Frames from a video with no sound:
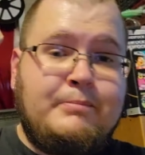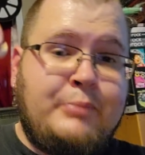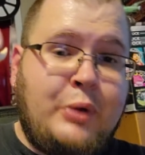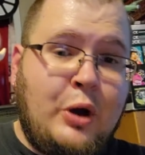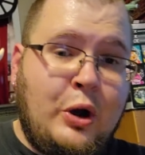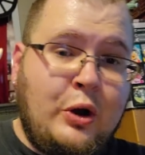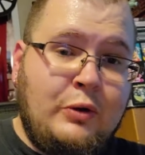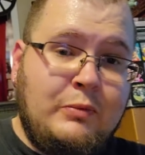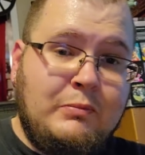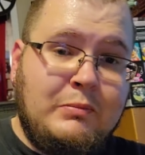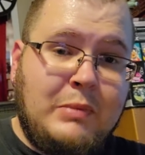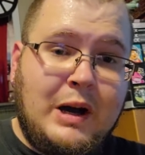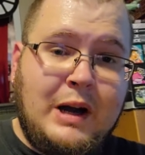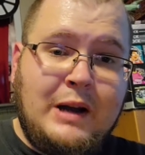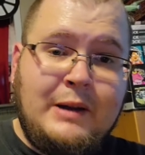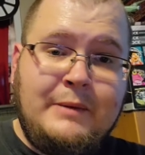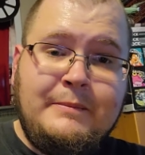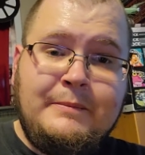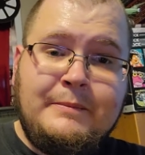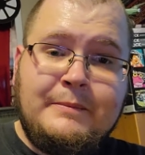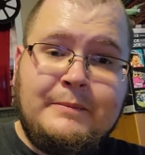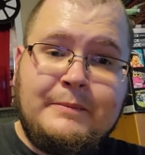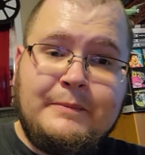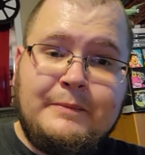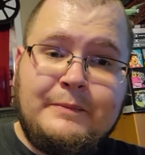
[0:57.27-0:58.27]

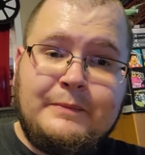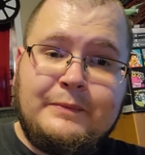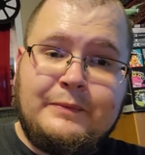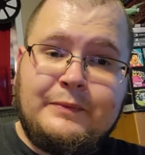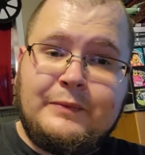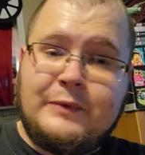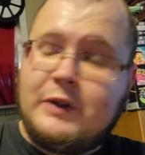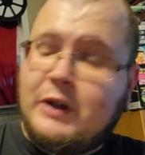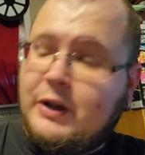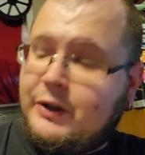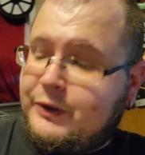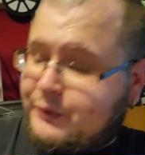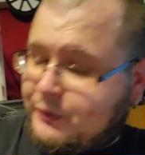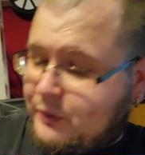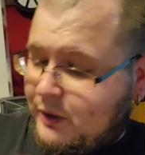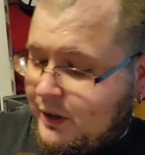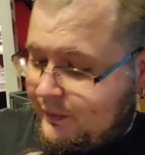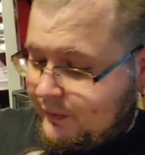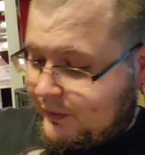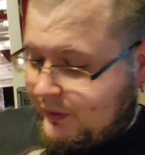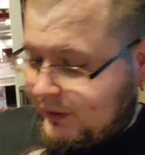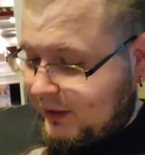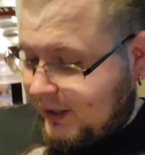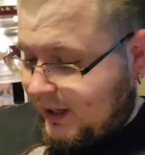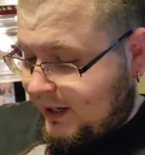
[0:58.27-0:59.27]
Pumbaa. Goes
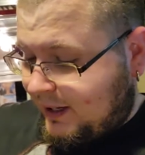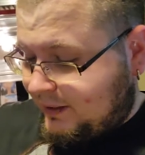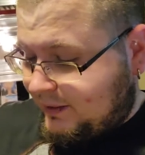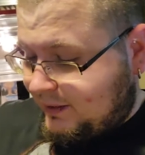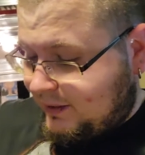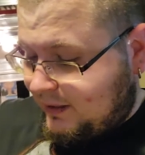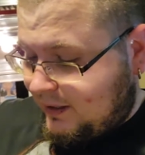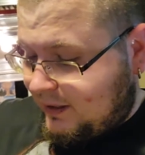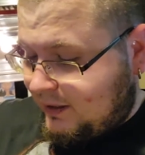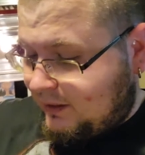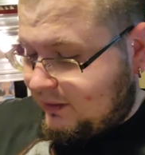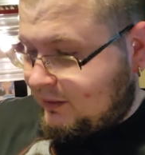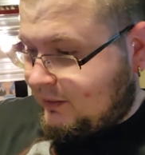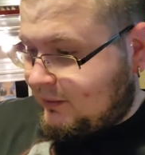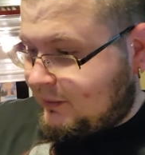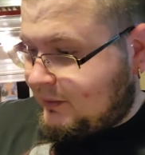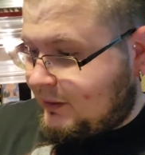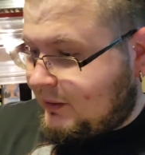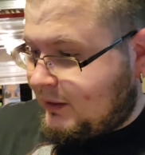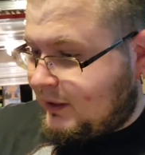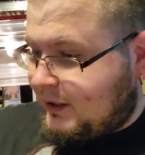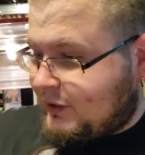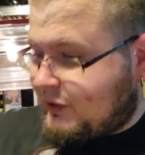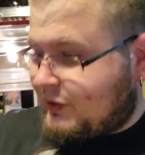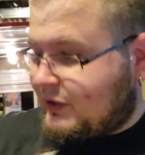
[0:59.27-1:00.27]
great with the Lion King
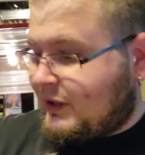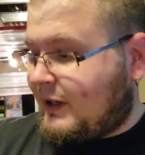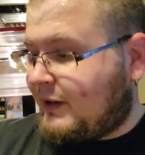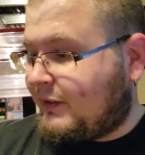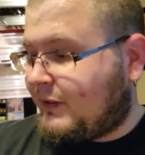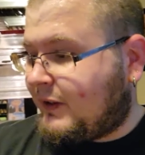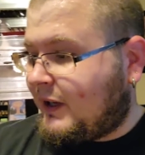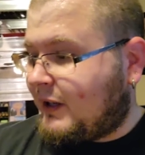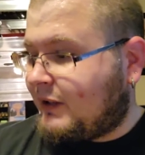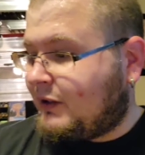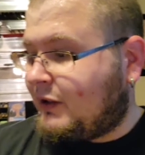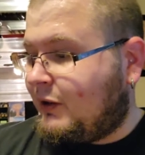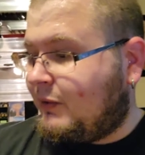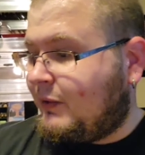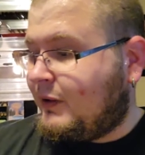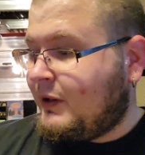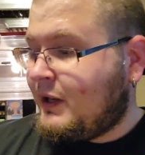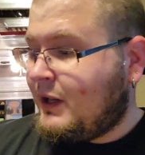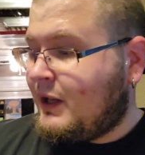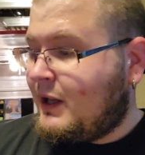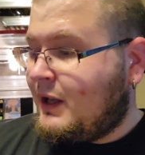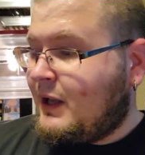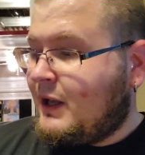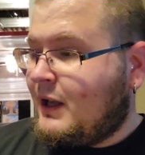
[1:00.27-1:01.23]
collection that I've got going.